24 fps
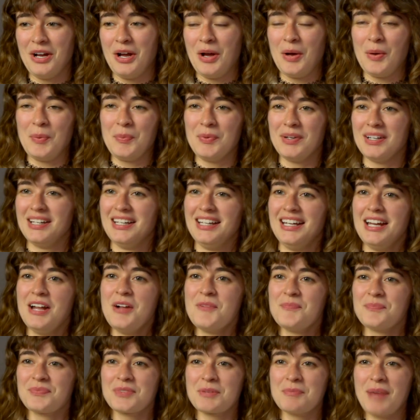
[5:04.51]
a
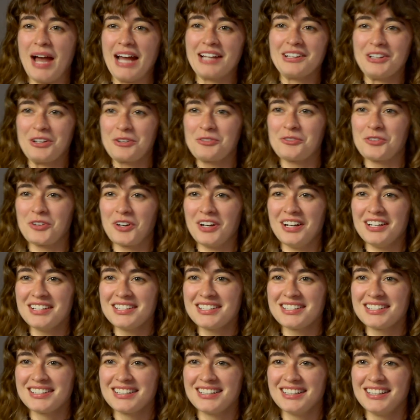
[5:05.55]
bad look for
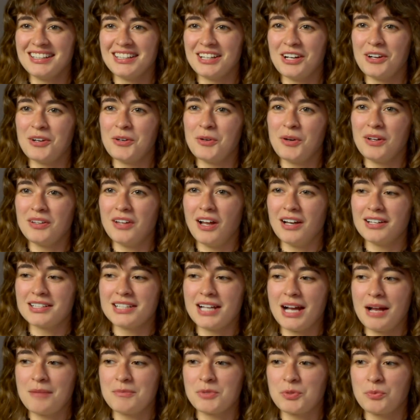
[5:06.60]
us. You know, a lot of
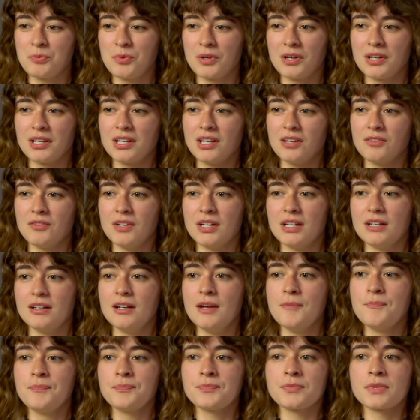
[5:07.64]
times we're
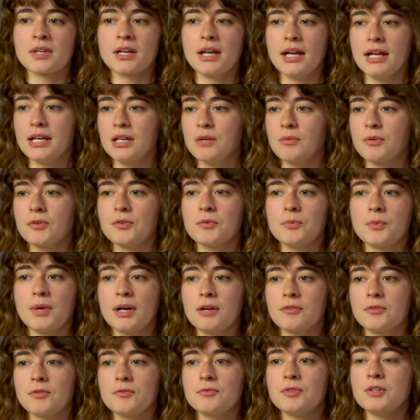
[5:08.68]
given
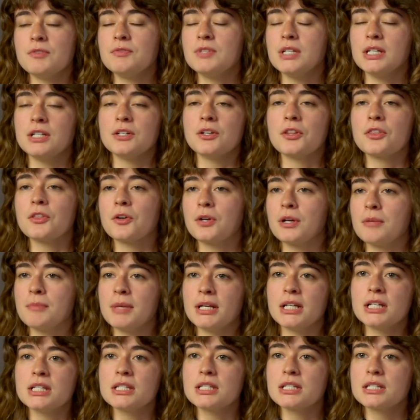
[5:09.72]
anywhere from 15 to 30
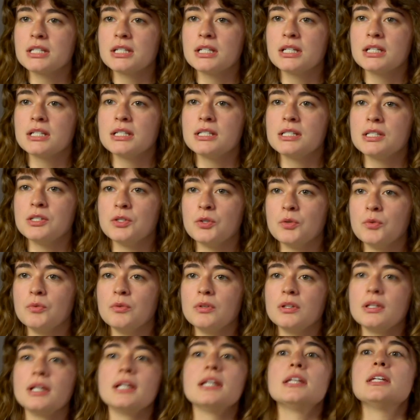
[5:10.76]
minutes to
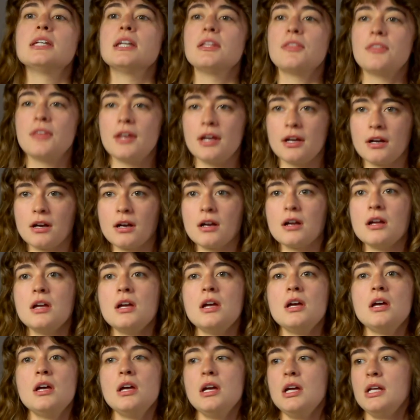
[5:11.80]
like get there,
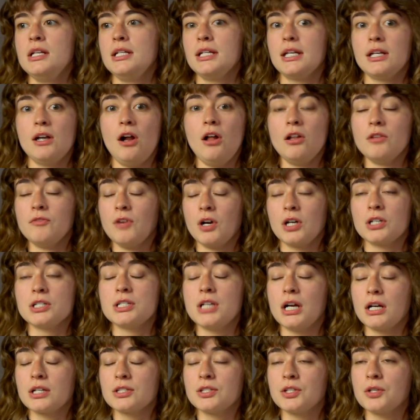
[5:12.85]
to get all of our
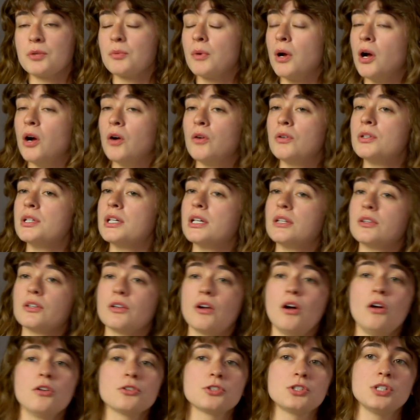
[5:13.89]
ducks in a row, to get the
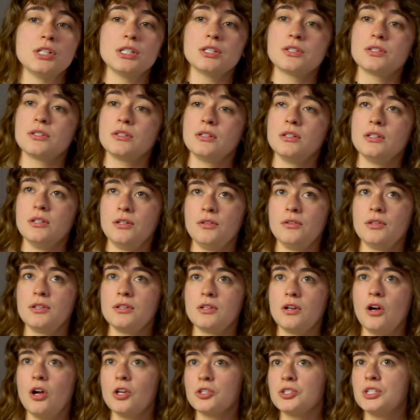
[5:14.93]
call sheets, you know, the call